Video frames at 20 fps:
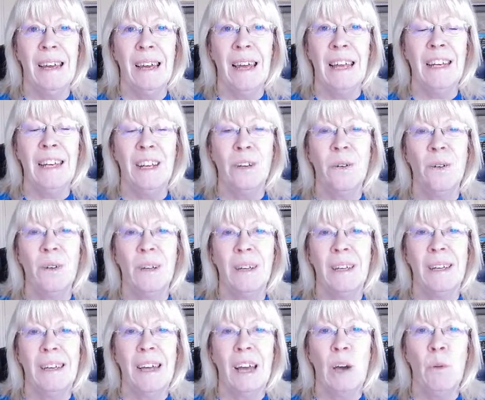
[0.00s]
Hello,
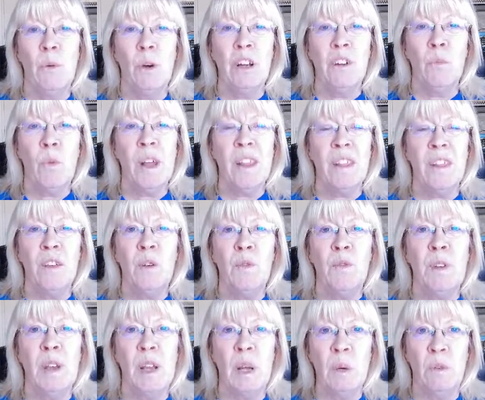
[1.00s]
I wondered whether you've
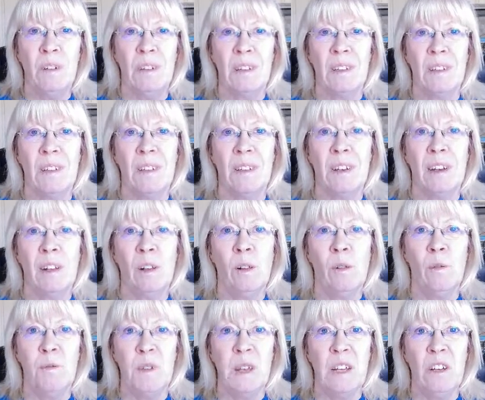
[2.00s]
noticed there's a little
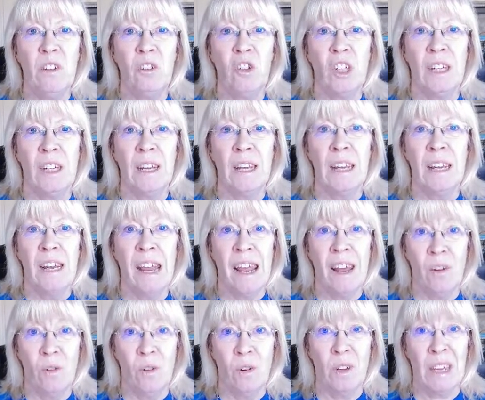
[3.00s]
feature in
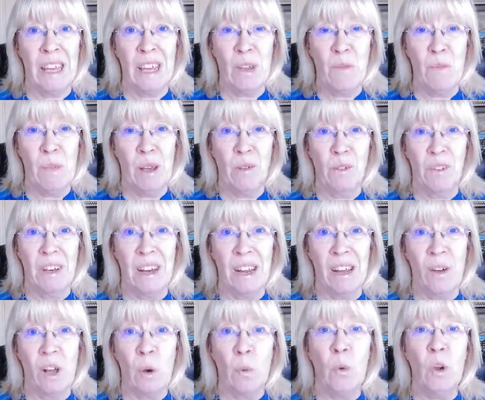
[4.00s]
Outlook emails
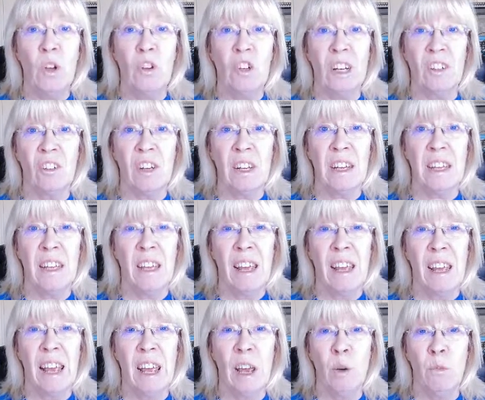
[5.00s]
now which actually
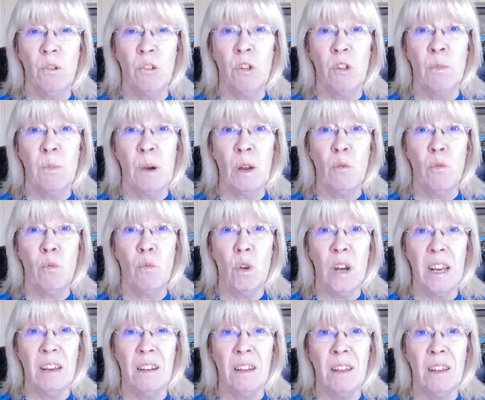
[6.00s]
helps you by
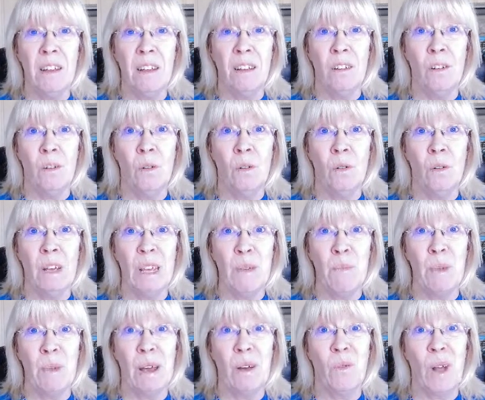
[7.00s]
reading your
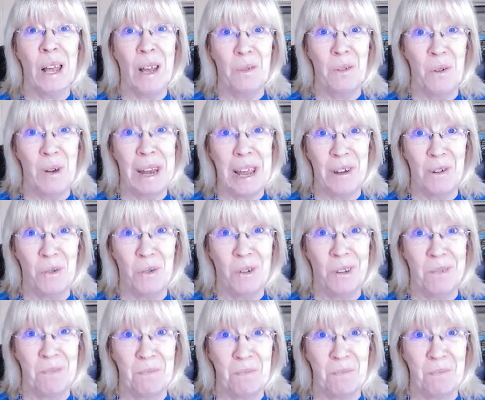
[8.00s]
email out loud.